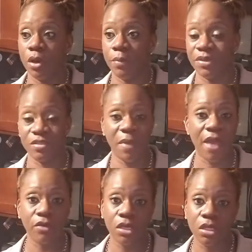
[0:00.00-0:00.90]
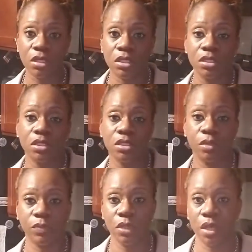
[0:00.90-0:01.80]
asparagus,
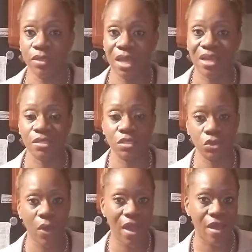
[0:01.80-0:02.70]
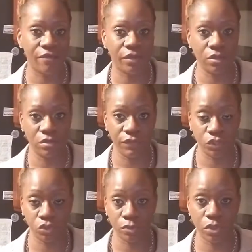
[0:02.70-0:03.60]
something like that, I still have enough
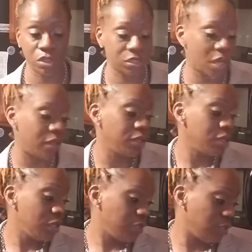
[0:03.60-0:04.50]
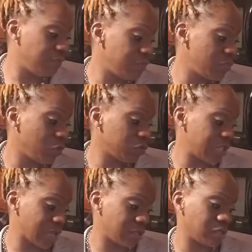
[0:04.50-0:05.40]
vegetable on the side, even though
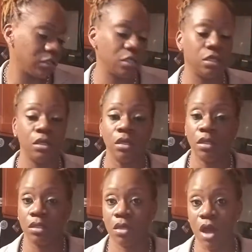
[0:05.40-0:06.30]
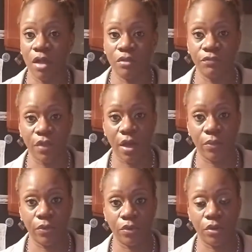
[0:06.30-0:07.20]
technically the
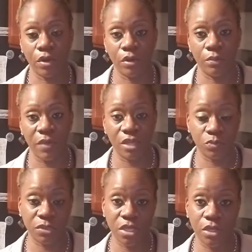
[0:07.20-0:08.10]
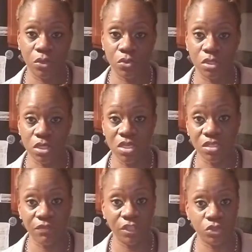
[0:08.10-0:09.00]
cauliflower mashed potato is
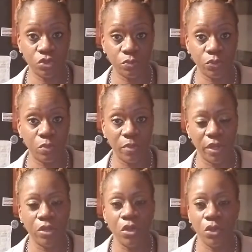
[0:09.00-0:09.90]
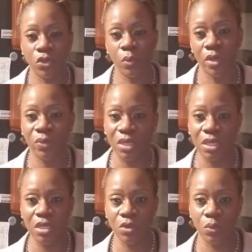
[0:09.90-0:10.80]
a vegetable, but the way we
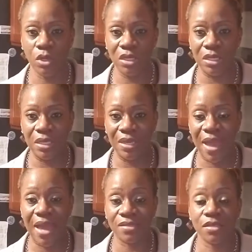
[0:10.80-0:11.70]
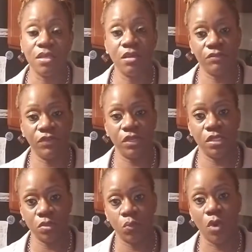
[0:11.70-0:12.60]
eat it, we're eating it as if
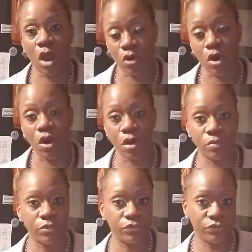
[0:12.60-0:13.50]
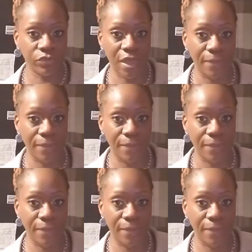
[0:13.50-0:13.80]
it's our carb for that